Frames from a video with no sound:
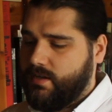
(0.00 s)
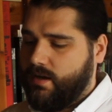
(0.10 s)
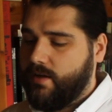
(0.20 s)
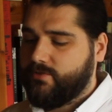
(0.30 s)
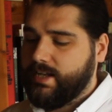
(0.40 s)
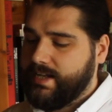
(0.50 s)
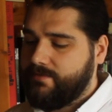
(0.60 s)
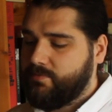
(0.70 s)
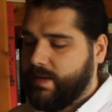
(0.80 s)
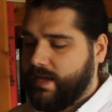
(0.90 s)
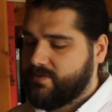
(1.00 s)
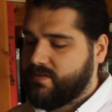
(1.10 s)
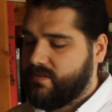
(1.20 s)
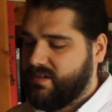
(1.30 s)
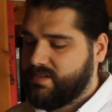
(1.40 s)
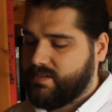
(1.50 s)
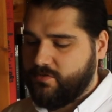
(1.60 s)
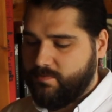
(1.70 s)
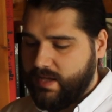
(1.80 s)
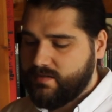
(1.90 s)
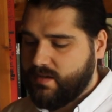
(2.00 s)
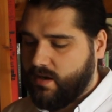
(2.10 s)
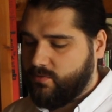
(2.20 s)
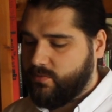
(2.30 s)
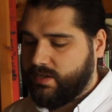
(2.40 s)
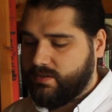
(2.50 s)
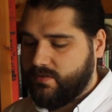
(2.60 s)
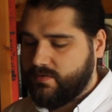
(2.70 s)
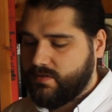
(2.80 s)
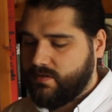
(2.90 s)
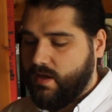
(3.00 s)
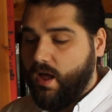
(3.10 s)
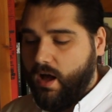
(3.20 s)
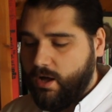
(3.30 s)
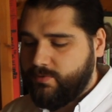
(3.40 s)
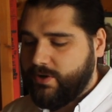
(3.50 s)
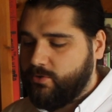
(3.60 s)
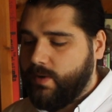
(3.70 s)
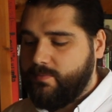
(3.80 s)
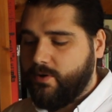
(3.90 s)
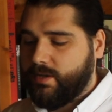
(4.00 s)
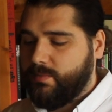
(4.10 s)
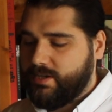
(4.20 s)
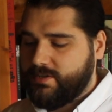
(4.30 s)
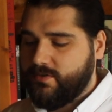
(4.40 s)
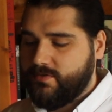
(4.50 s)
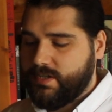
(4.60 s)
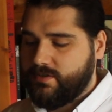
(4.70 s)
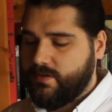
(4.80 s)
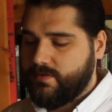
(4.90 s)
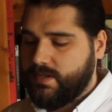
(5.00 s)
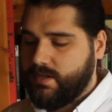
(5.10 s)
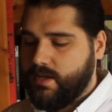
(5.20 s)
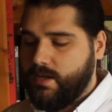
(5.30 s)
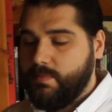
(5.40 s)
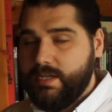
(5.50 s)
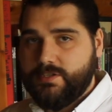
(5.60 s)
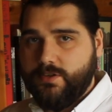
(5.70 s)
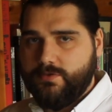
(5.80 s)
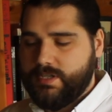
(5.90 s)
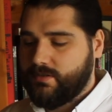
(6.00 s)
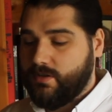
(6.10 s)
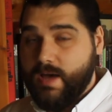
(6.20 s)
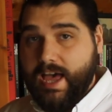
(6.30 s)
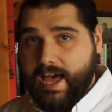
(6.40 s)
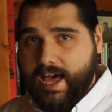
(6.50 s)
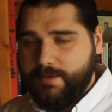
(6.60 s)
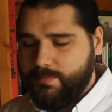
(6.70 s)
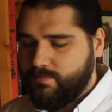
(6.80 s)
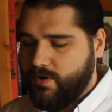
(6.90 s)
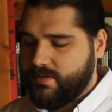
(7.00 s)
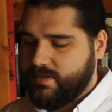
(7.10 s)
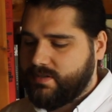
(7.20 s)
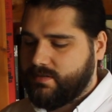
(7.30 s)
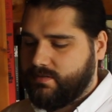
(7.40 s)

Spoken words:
"I've got £11.32 at home we can use." "I'll bring all my pocket money too," said Josie. "Me too," said Tom, "and my brother's."